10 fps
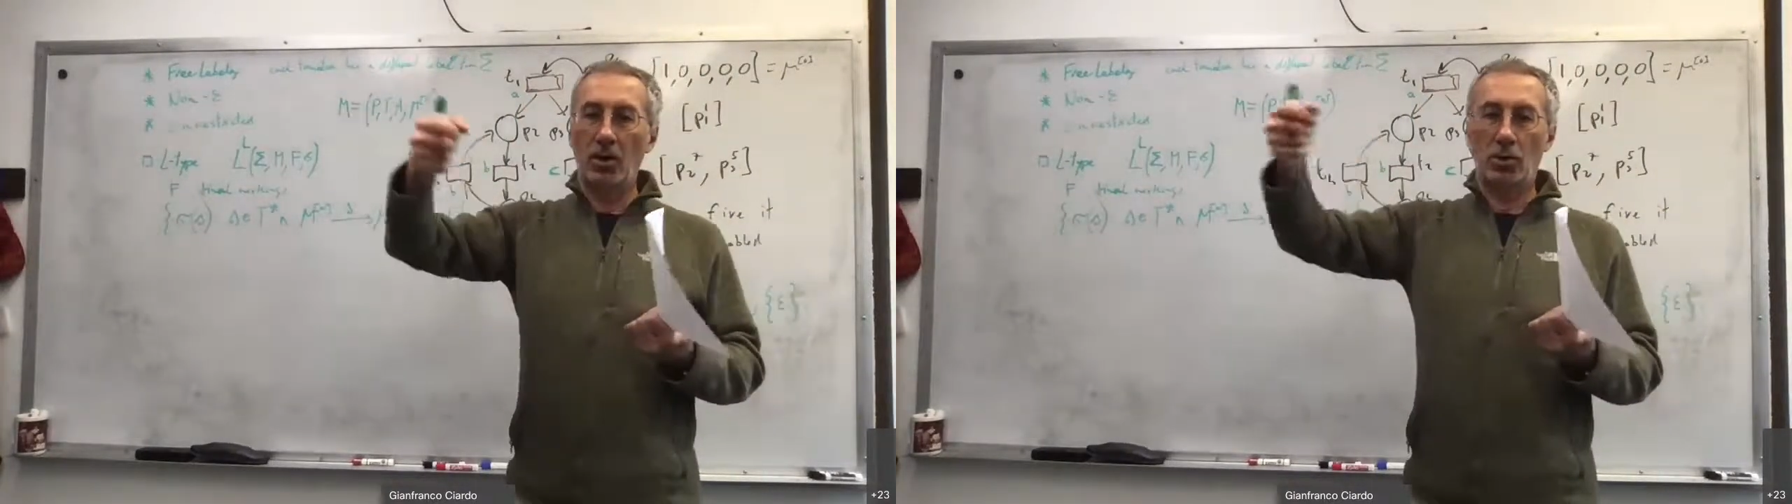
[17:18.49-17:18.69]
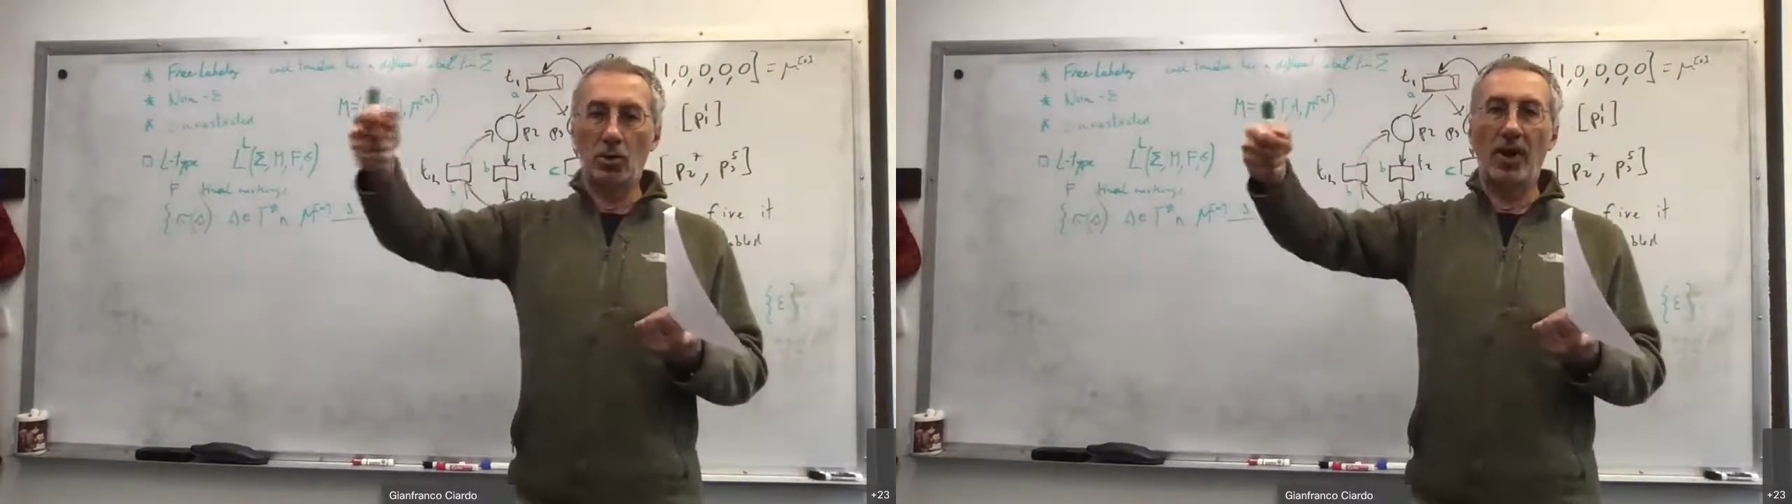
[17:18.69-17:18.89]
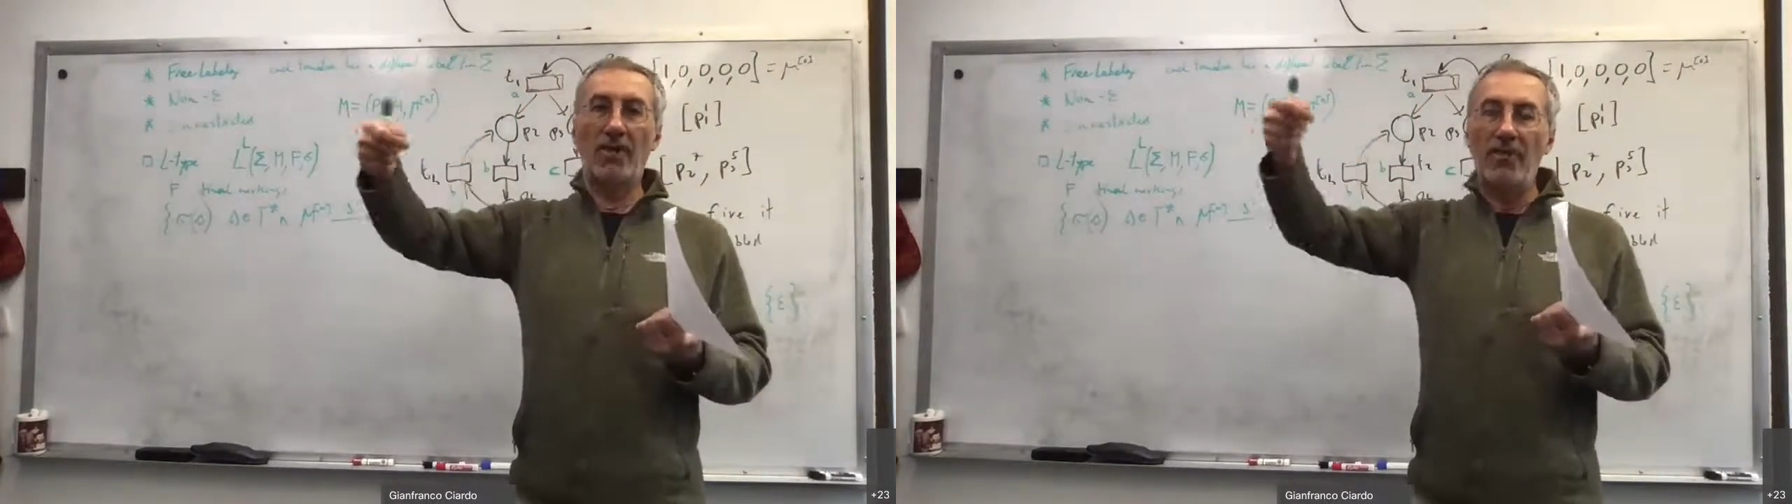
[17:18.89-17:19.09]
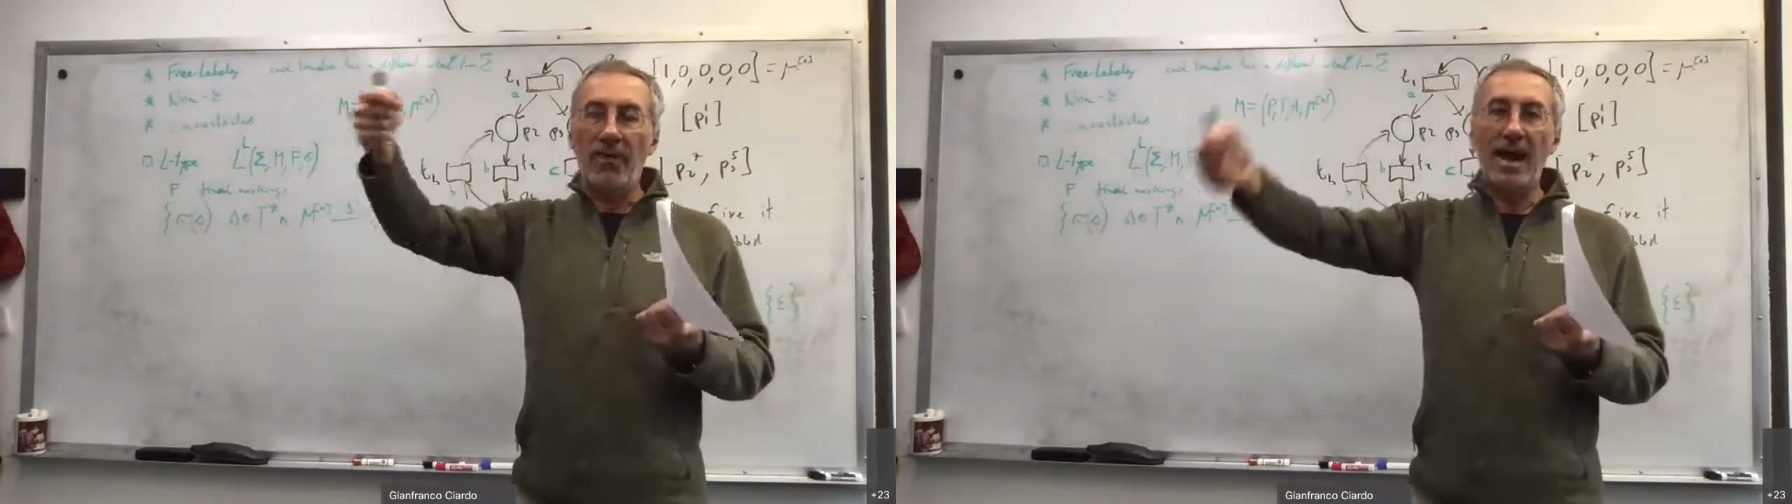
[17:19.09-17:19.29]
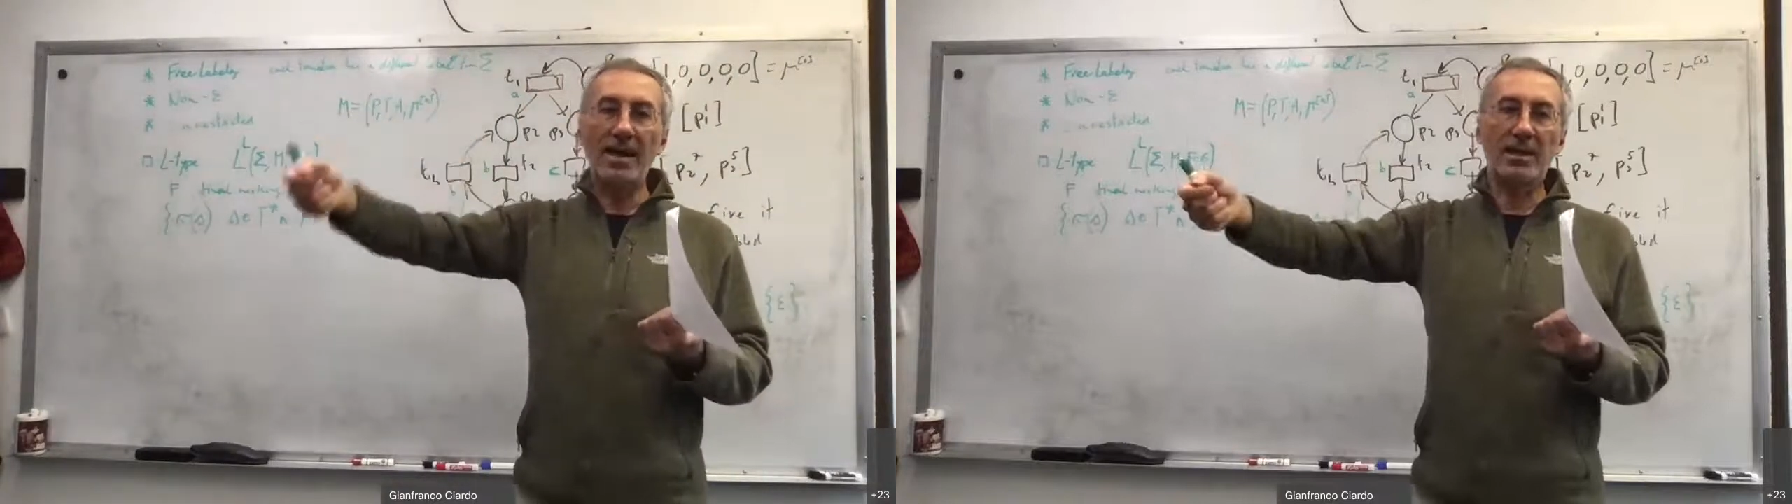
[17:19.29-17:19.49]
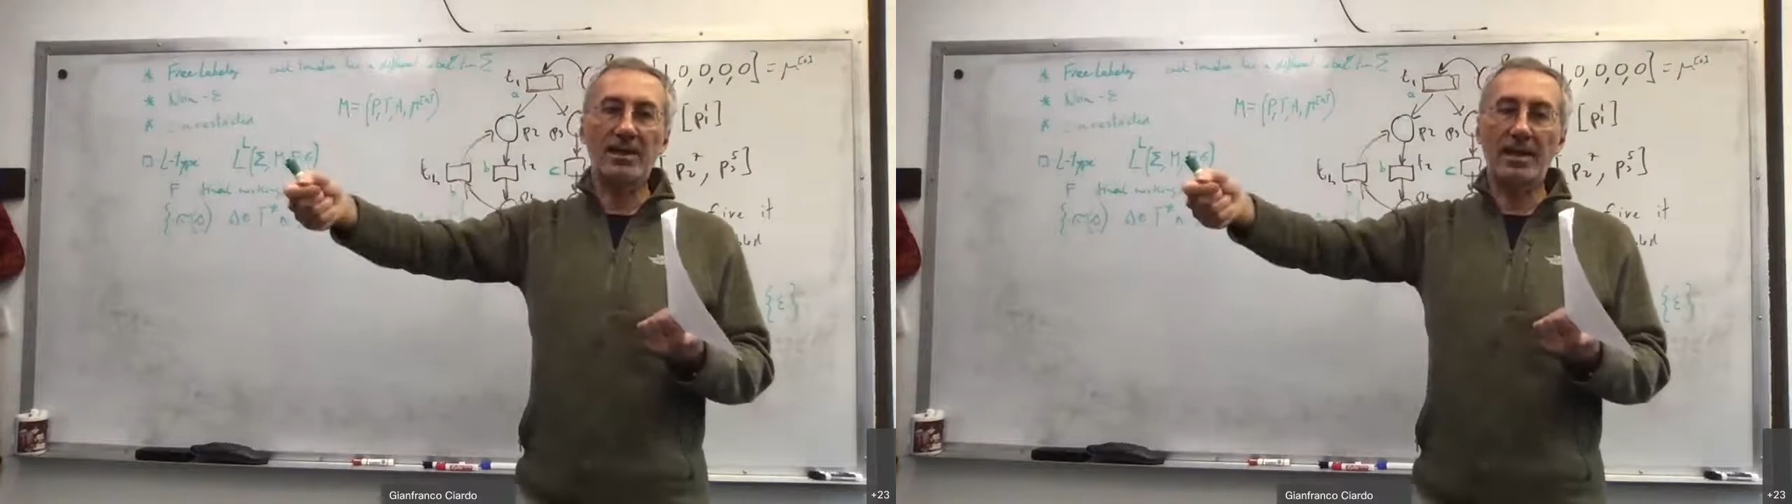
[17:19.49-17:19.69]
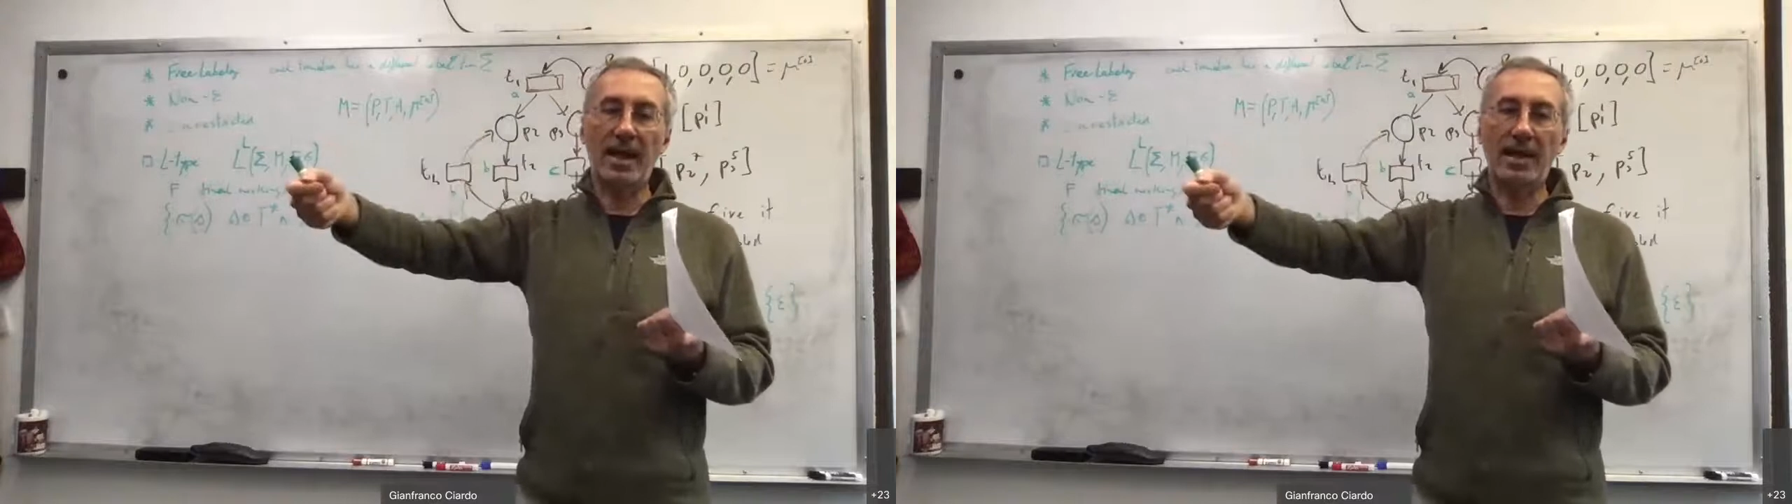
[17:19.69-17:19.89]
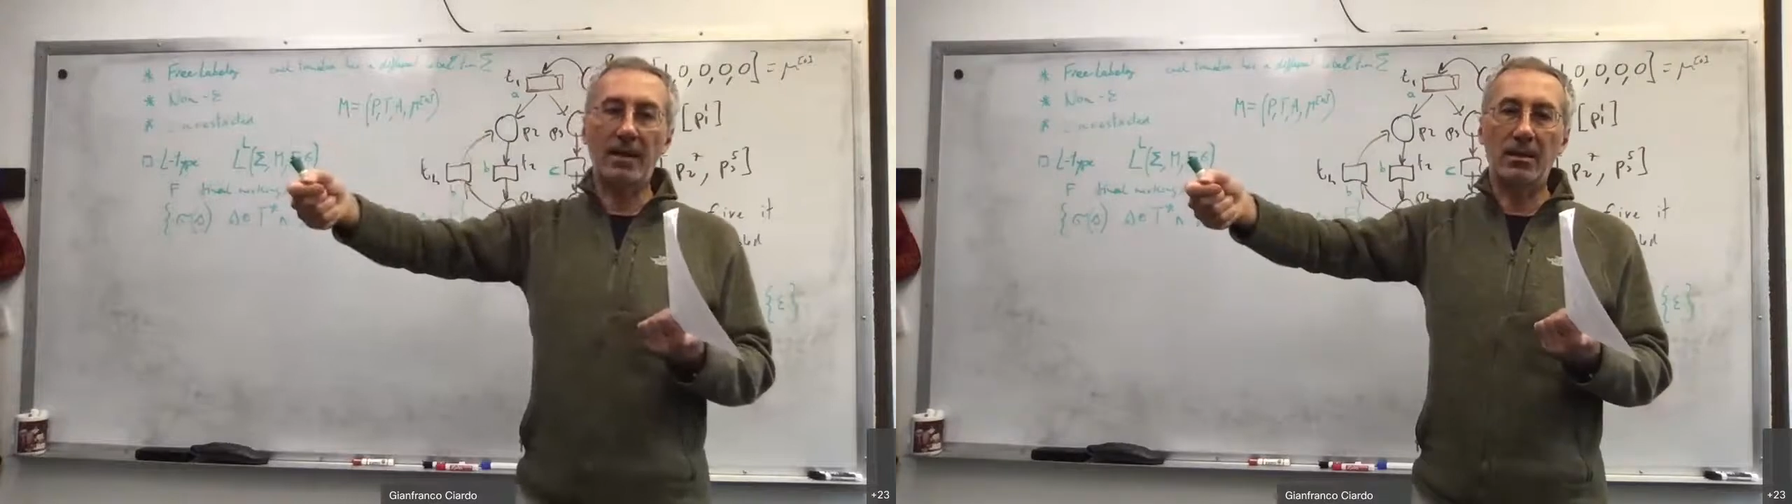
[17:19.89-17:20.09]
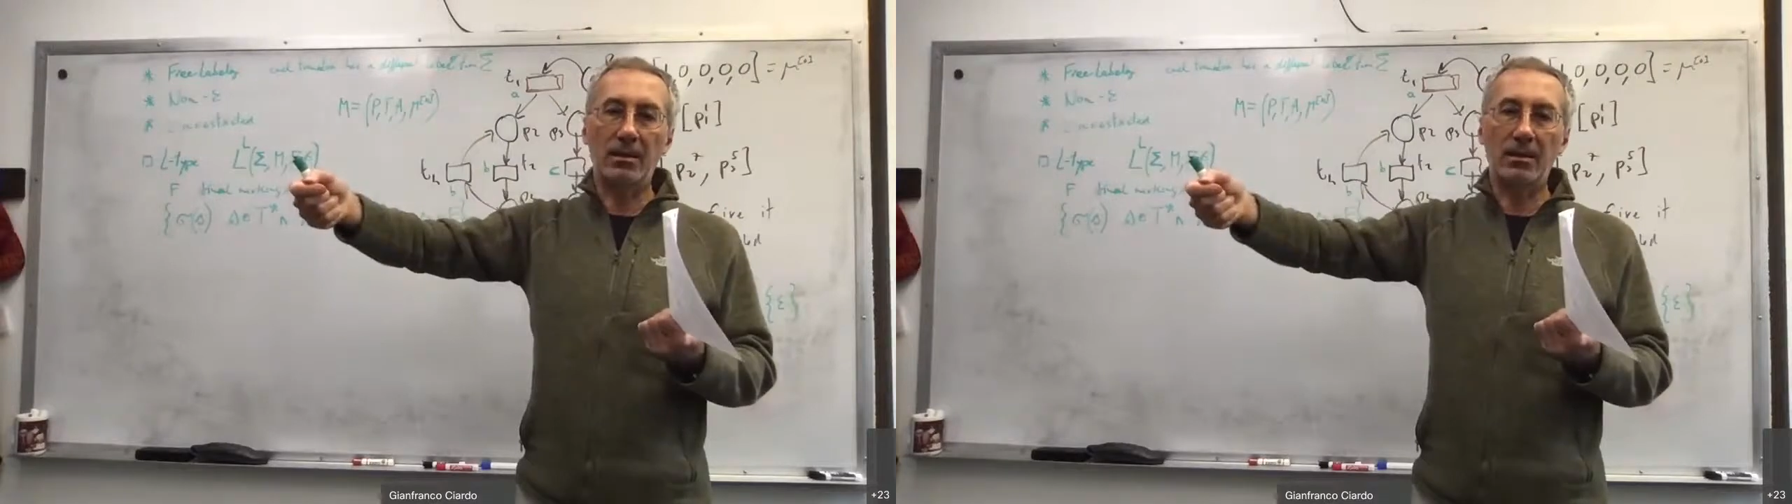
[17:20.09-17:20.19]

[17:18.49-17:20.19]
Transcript: to a final state